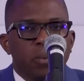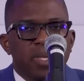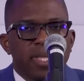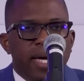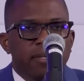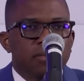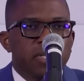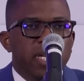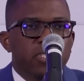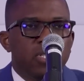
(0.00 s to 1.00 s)
that
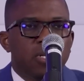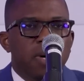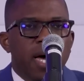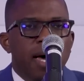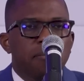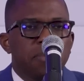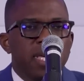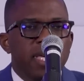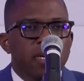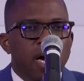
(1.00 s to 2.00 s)
ratio
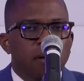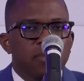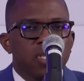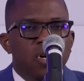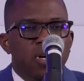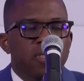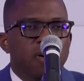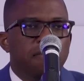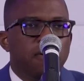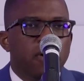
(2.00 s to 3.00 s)
being up north of
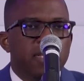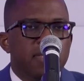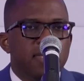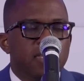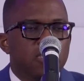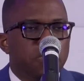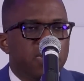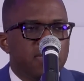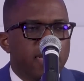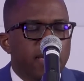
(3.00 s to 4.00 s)

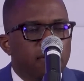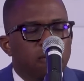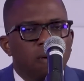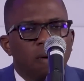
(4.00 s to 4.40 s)
46%.